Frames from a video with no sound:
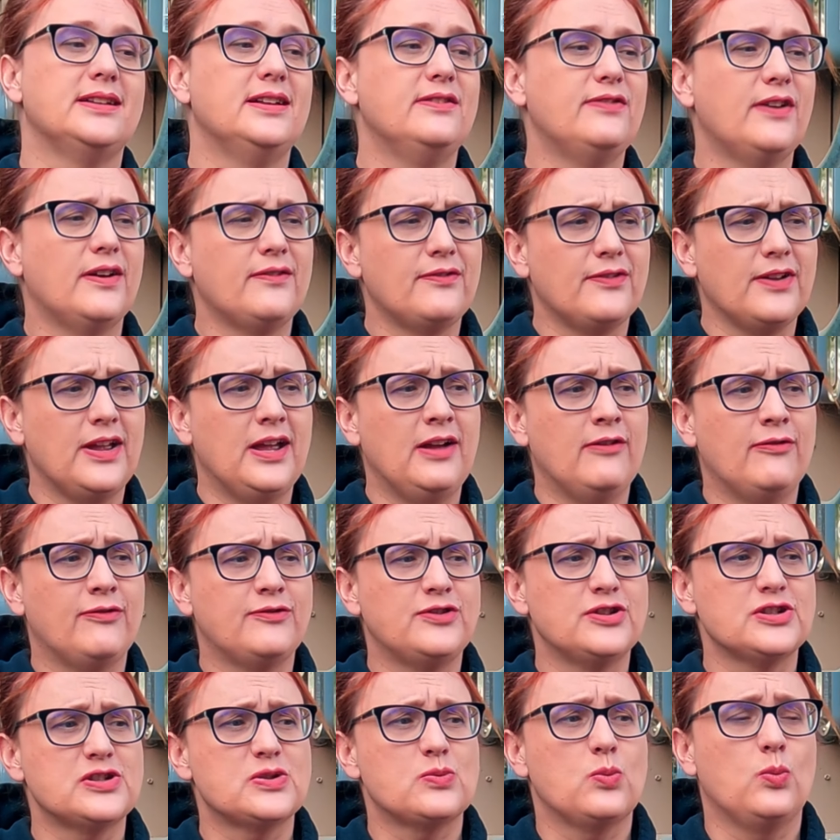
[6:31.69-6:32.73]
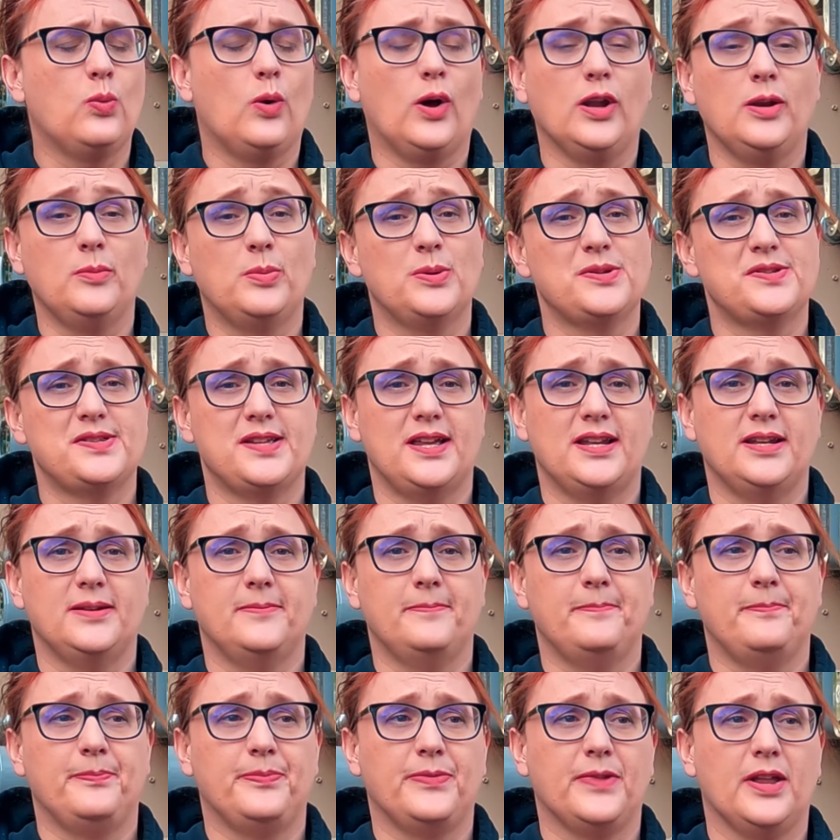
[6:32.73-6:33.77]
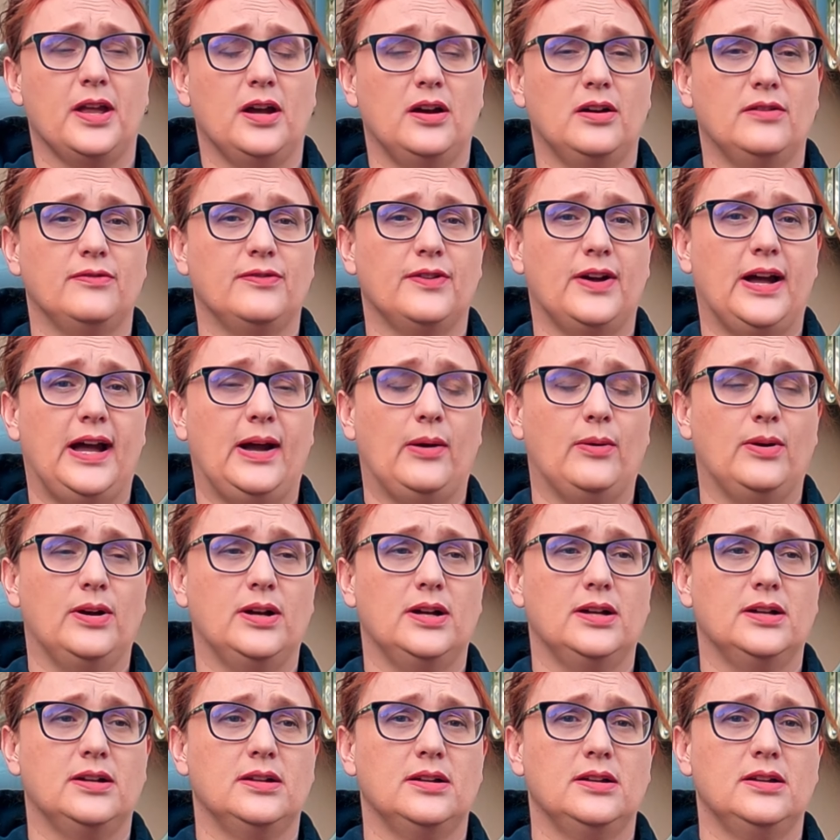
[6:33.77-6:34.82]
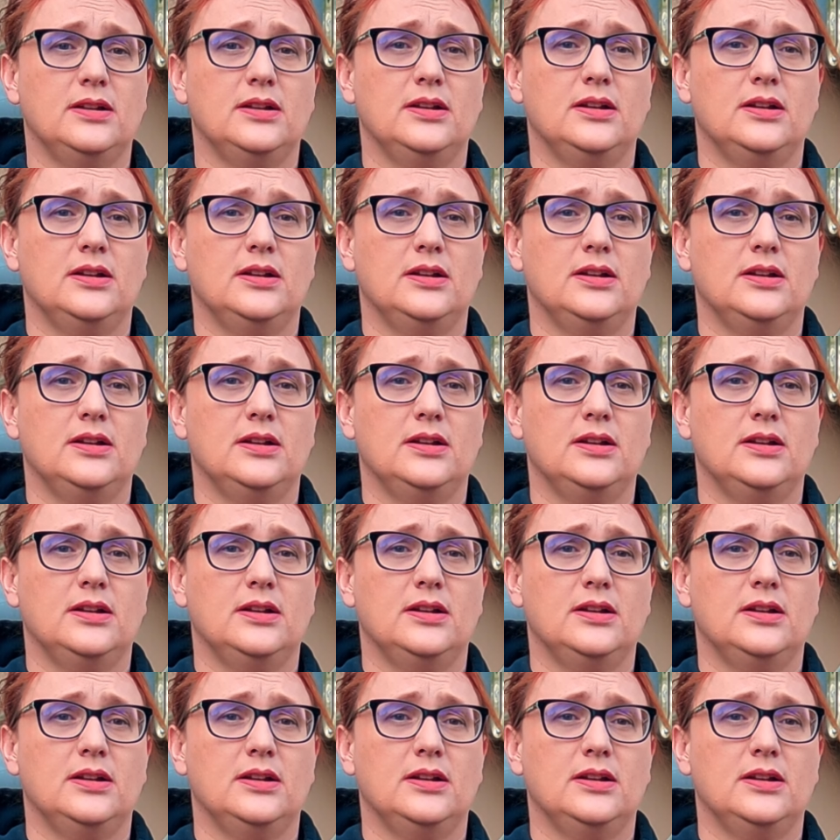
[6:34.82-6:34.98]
If just 1% of our